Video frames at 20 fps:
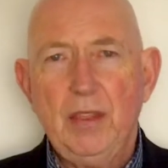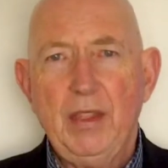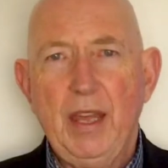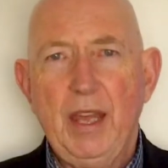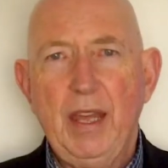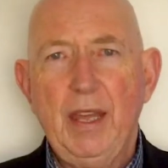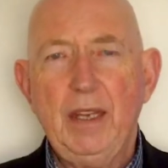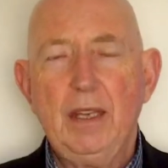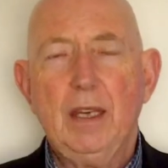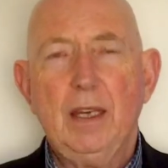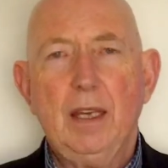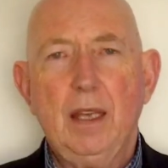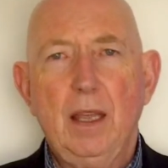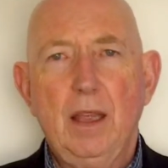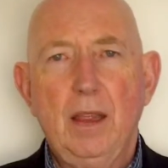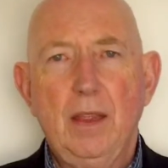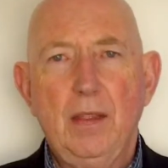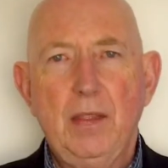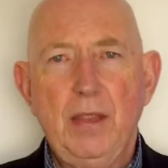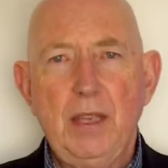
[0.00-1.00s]
then
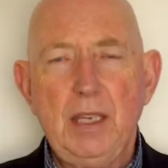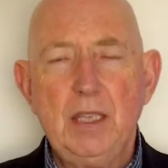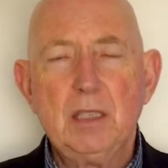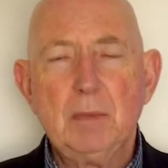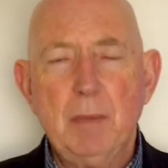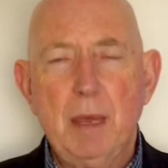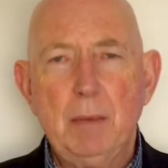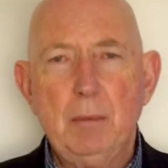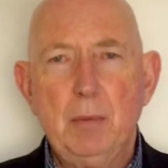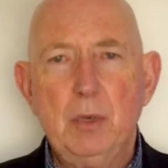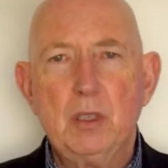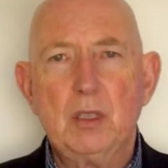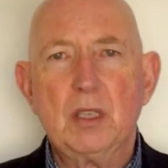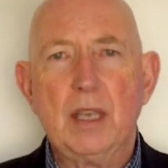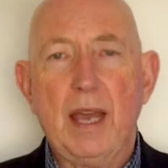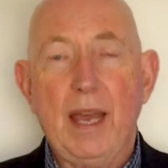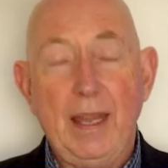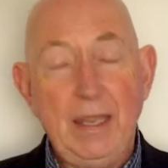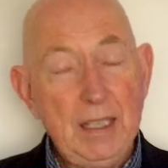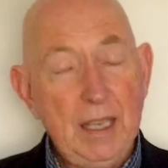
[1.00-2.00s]
these
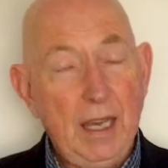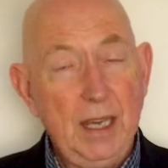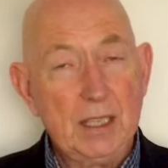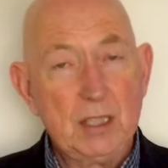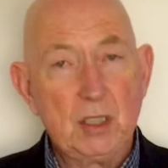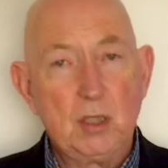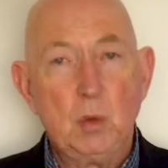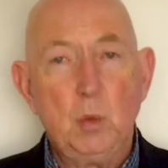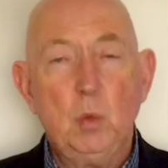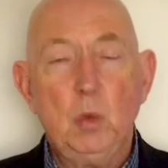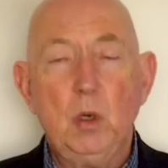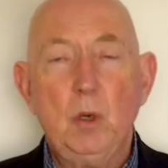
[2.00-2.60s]
members and guests